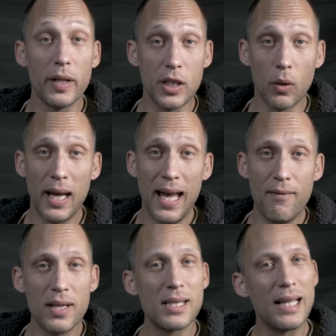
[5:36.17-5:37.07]
What we don't
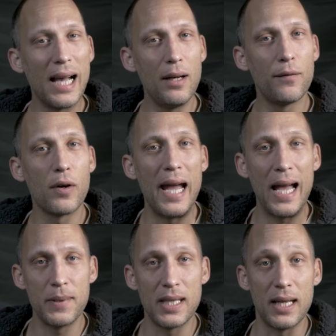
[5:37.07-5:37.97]
have is a guide for
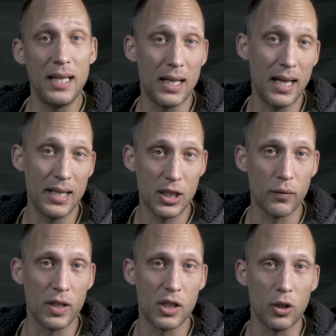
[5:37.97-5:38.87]
apps that need a
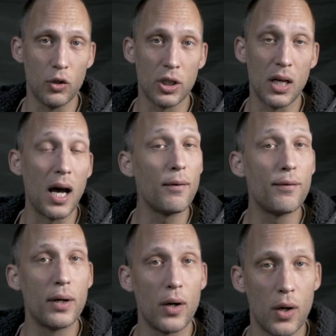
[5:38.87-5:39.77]
history solution
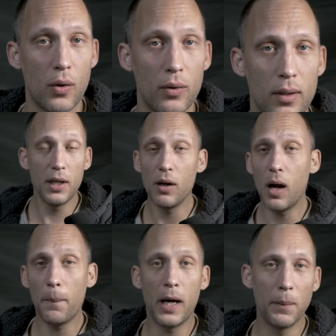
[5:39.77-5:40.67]
of their own. There
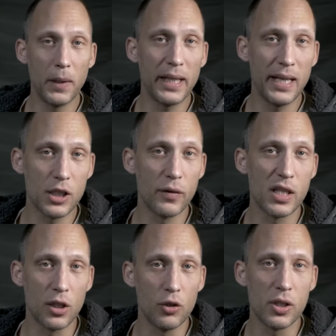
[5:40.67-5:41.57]
are public
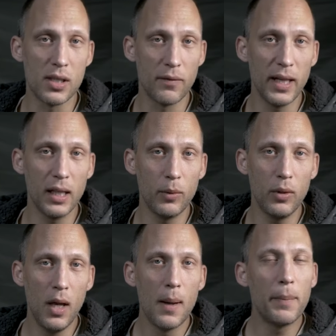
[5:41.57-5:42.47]
history solutions
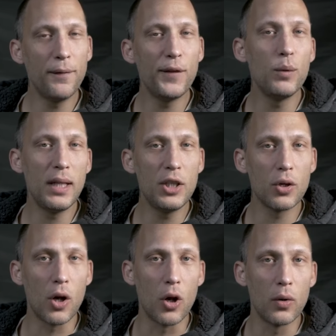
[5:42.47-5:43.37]
available, but if you
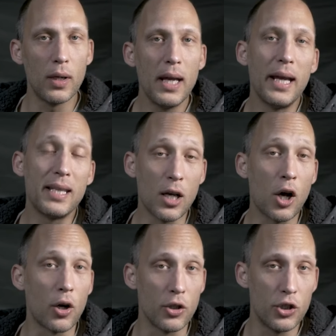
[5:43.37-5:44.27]
need your own, it's a
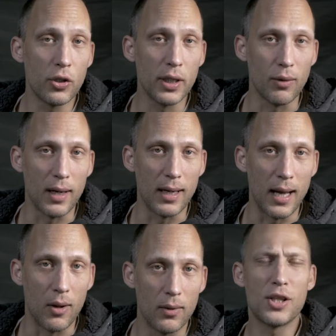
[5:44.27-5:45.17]
hard journey right
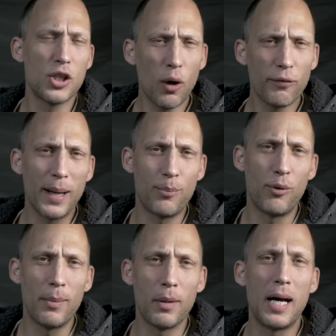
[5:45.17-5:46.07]
now. To solve
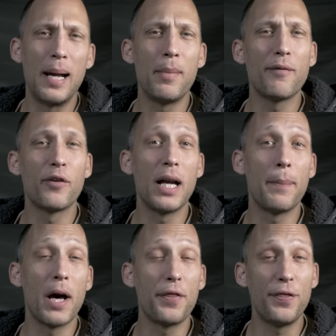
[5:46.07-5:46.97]
that problem, I'm offering
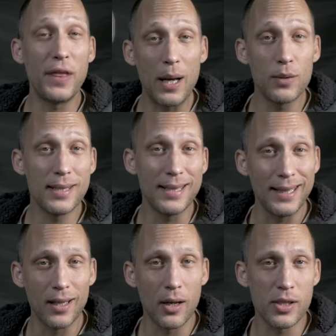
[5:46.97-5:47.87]
up a
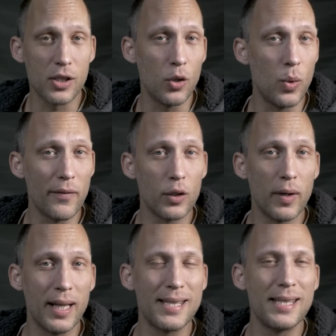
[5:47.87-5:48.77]
thousand EOS to whoever
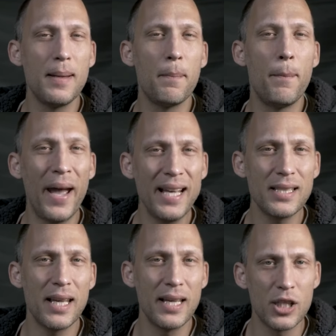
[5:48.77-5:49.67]
creates the
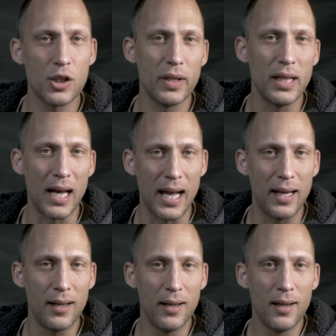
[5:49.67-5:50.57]
best history guide